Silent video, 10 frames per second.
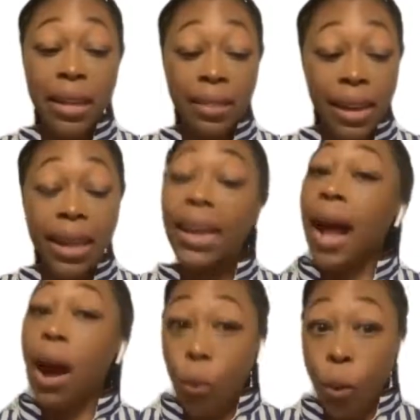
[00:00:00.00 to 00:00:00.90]
my thing
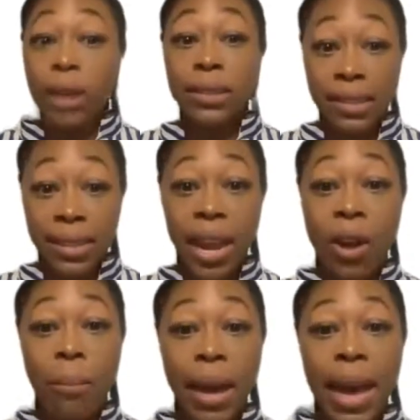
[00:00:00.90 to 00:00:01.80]
and I want to stay
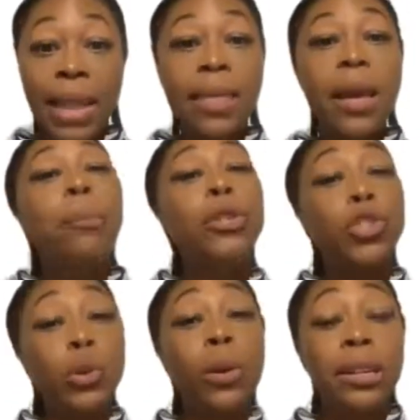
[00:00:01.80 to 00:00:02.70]
on math,
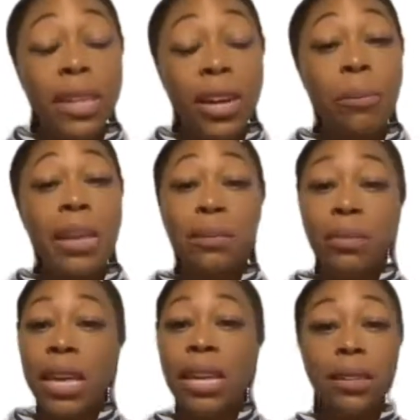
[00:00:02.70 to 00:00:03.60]
but you want to tell me
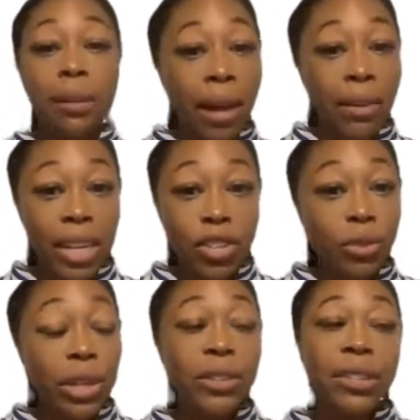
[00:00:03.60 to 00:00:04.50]
some things about
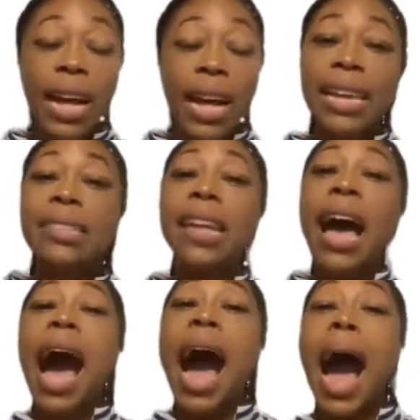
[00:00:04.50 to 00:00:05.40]
history or science,
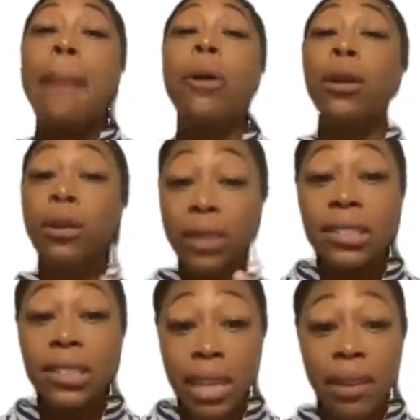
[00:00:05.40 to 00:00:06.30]
I'm going to
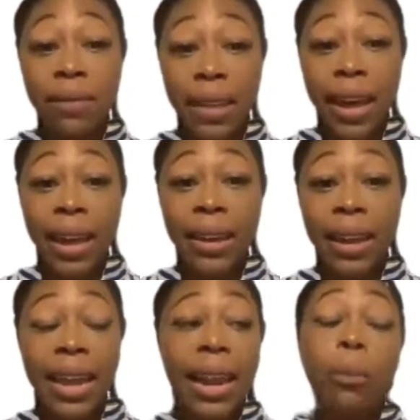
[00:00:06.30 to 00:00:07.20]
receive that
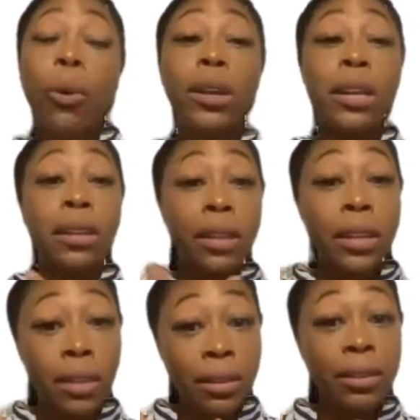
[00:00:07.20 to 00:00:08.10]
and I'm going
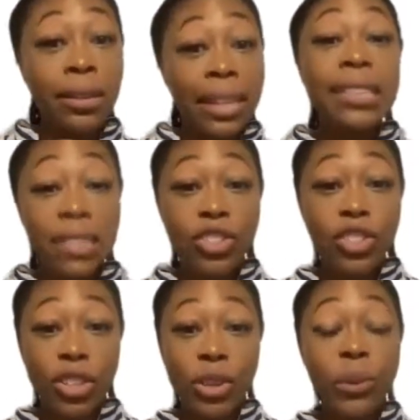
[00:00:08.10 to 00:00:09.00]
to listen
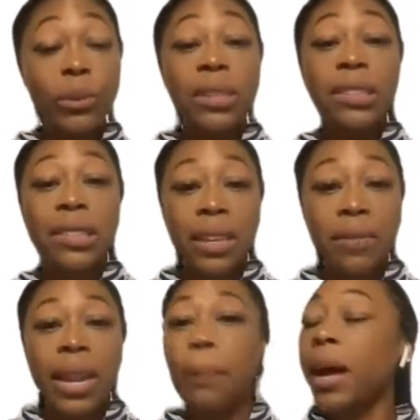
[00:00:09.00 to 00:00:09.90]
to you and
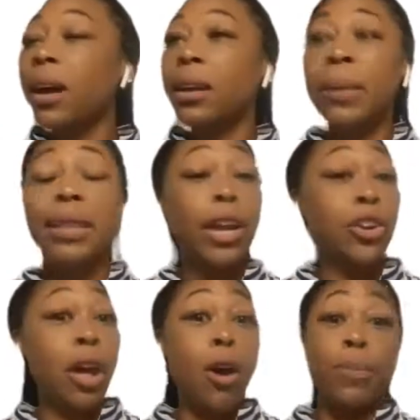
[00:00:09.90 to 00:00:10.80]
receive it. I'm not going to be
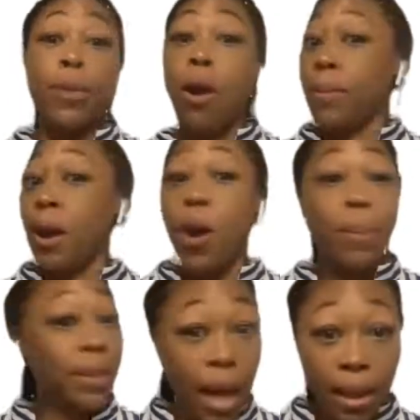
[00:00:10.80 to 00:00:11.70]
like, nope,
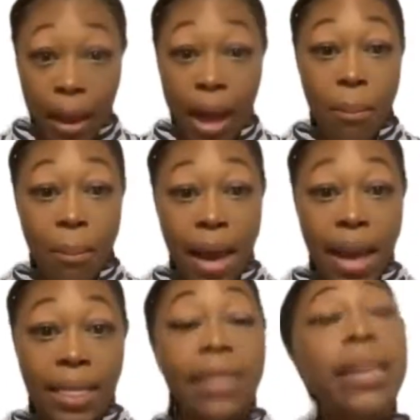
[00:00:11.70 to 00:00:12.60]
it's all about
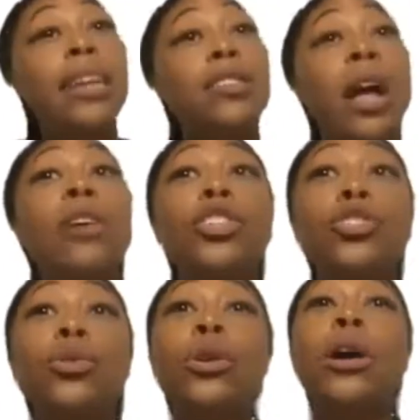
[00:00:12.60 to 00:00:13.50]
math. I think as long as